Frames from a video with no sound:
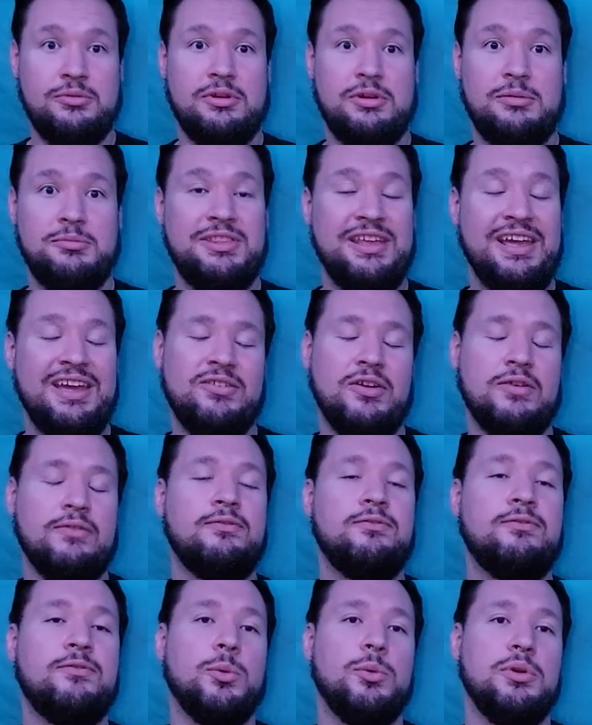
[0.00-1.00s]
I mean, they have a
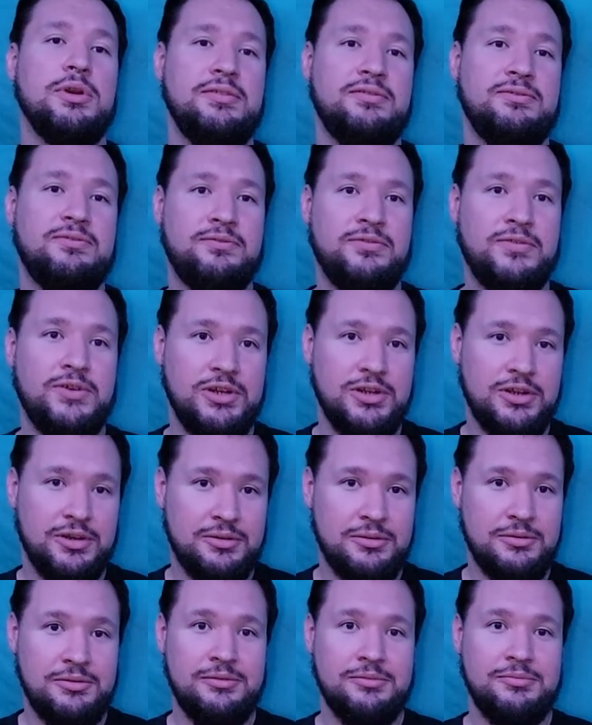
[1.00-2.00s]

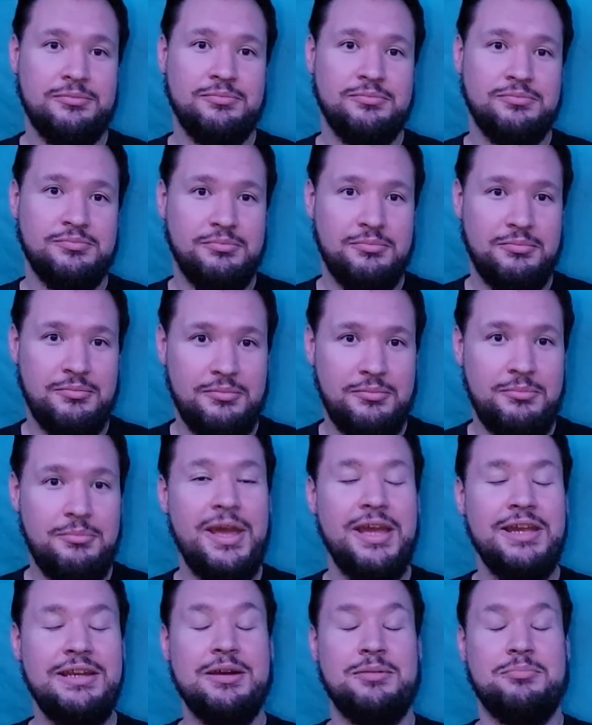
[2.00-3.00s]
40-footer
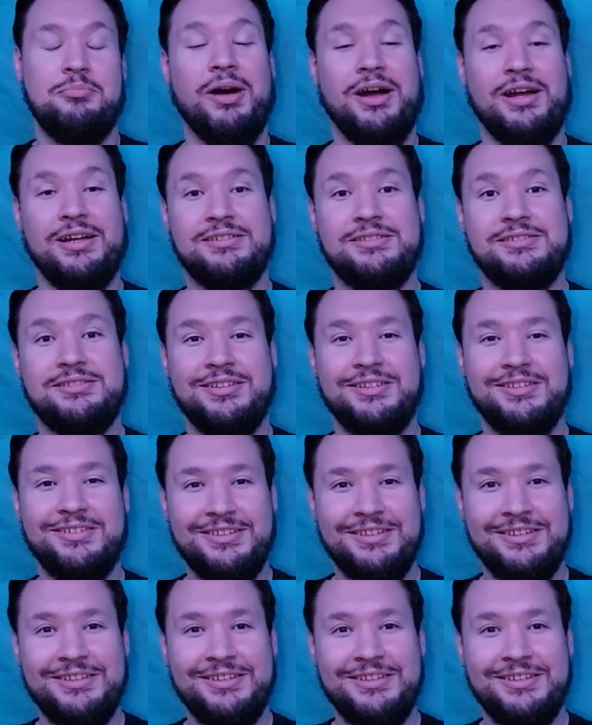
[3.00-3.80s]
mega bus.